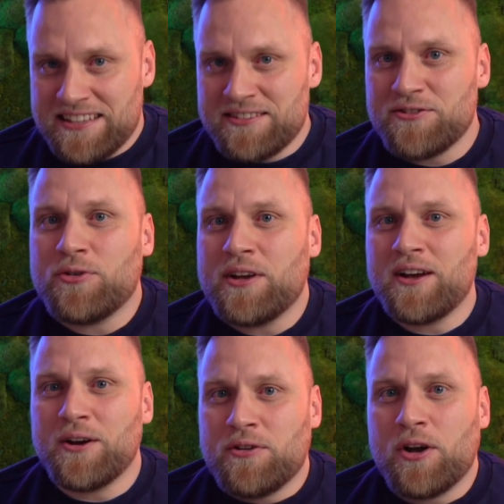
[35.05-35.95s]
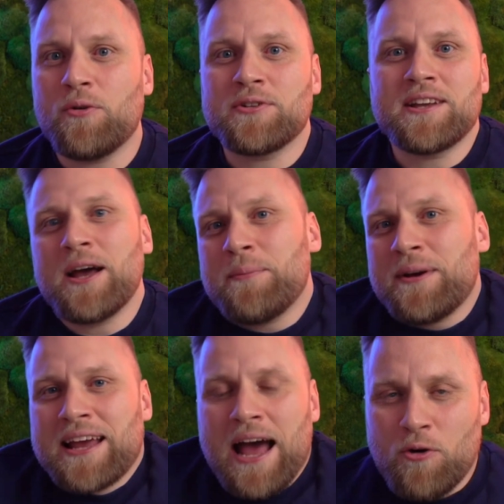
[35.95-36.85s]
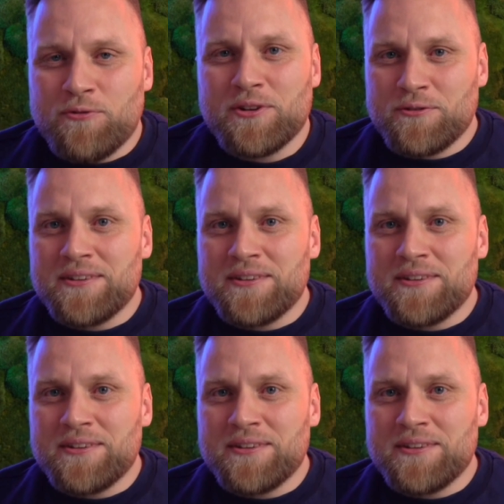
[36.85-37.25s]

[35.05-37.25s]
industry knows the company Haufe.